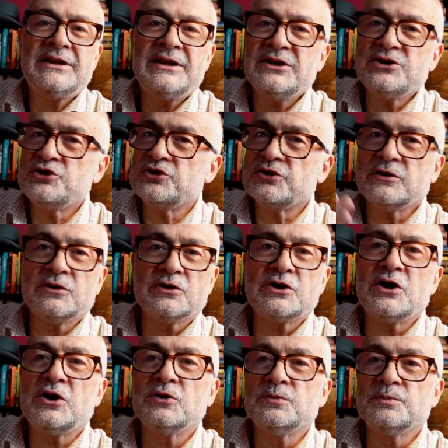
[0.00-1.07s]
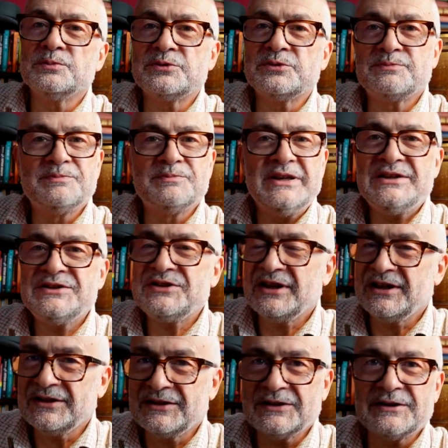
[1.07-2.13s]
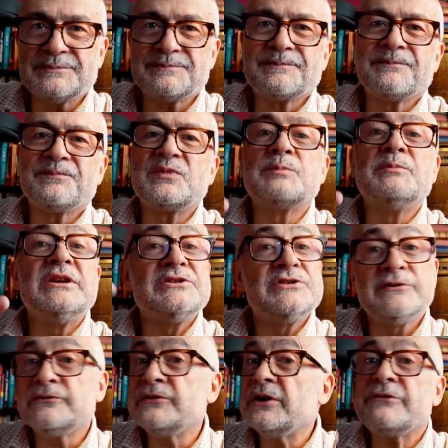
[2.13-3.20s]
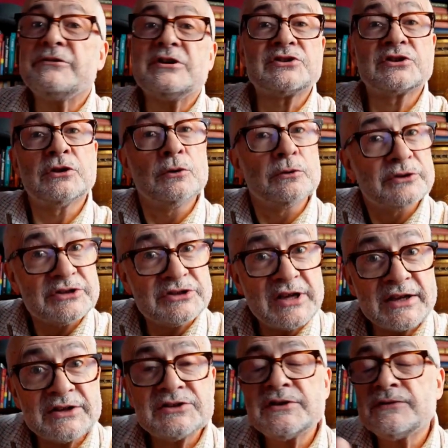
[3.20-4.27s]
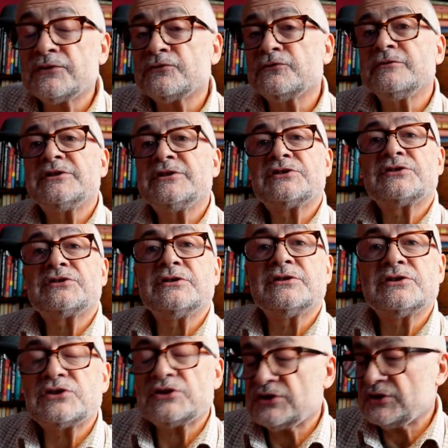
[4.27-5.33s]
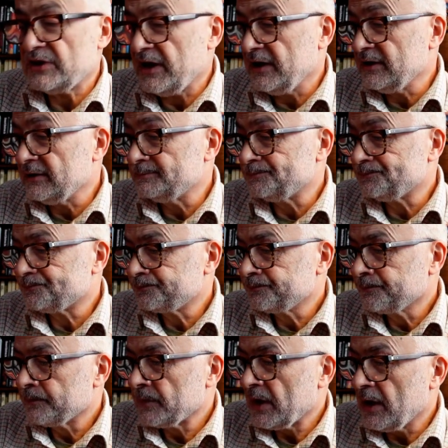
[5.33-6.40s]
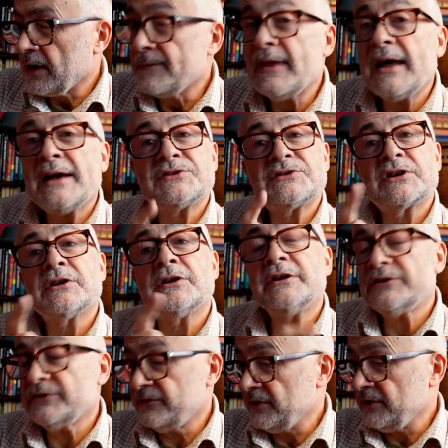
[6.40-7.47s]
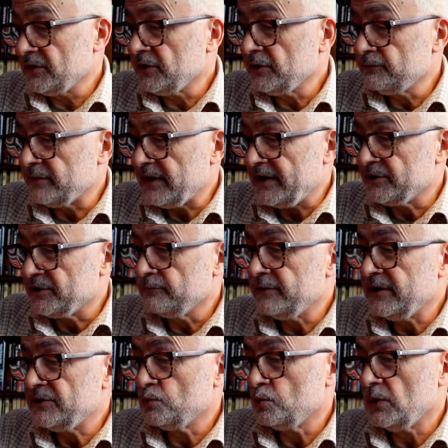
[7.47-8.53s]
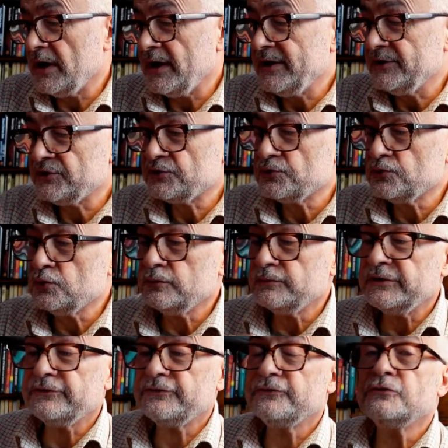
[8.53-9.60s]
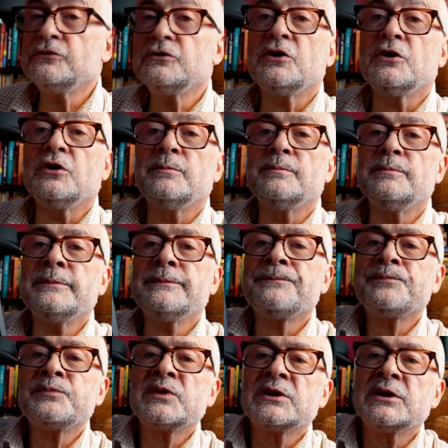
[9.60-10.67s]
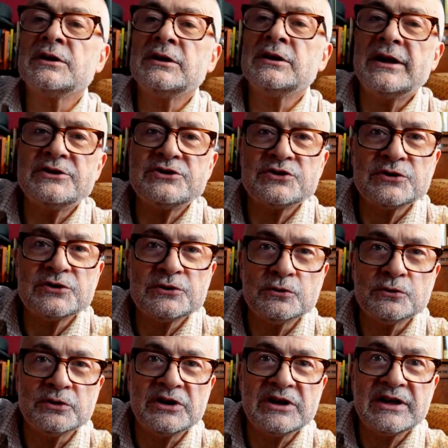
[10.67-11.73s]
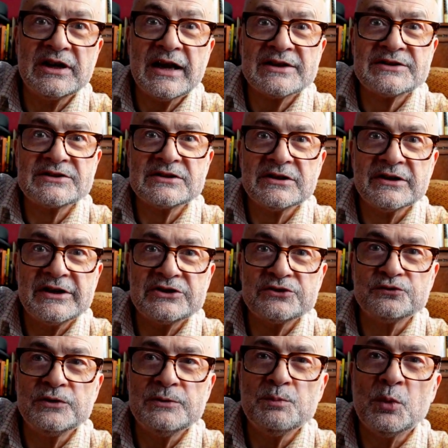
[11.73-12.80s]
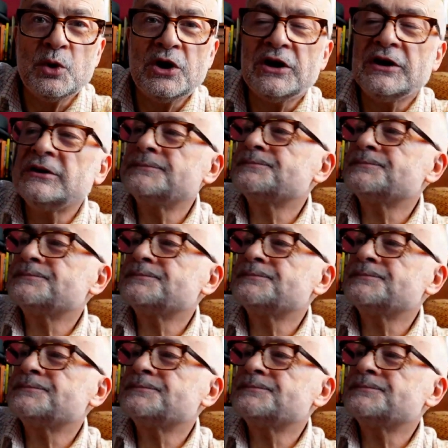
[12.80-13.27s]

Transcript: Sherlock Holmes meeting various occult detectives, for instance, and that's the kind of thing I read. I read a story from a collection called Gaslight Grimoire: